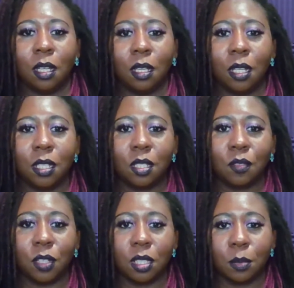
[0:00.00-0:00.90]
hissy
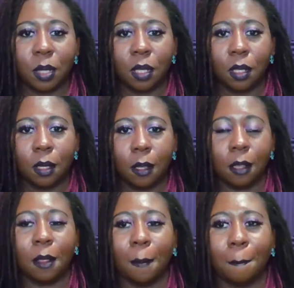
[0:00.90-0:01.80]
fits about
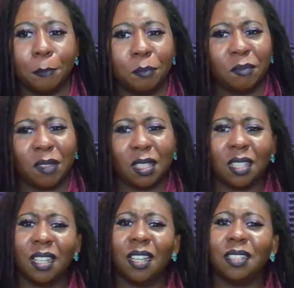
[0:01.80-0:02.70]
it.
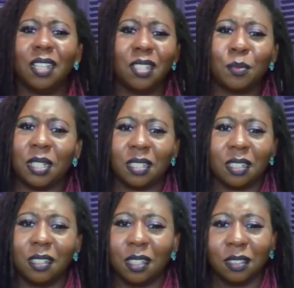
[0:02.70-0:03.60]
That's
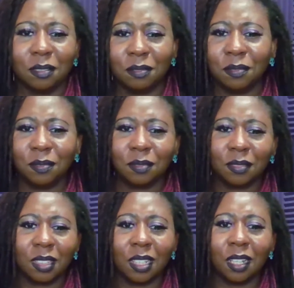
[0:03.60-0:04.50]
basically,
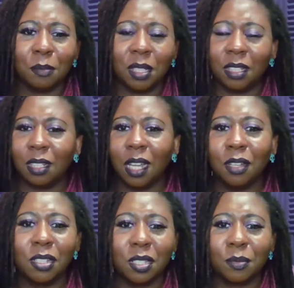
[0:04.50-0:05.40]
I mean, how
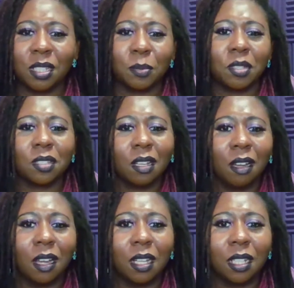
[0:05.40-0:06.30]
else am I supposed to
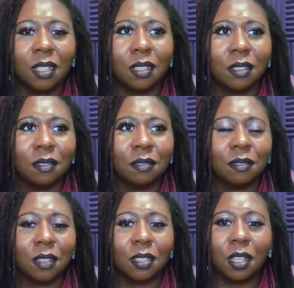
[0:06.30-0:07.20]
call it?
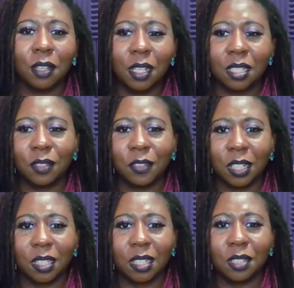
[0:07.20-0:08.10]
They're throwing hissy
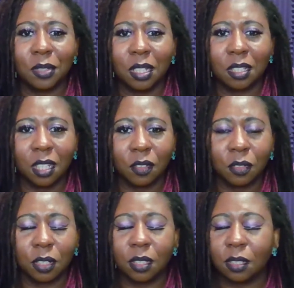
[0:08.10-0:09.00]
fits because we look different.